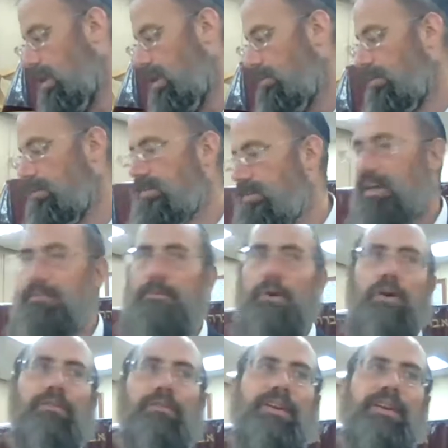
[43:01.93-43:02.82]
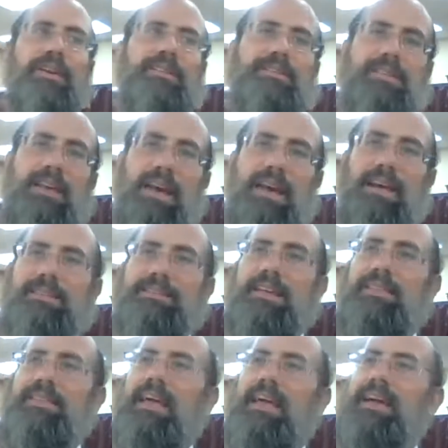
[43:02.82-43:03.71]
Because the Gemara over here says
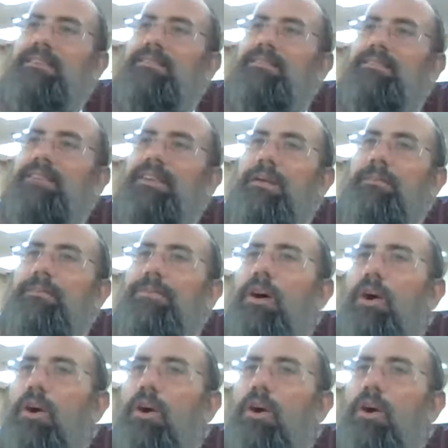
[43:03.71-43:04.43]
that they had to fill up the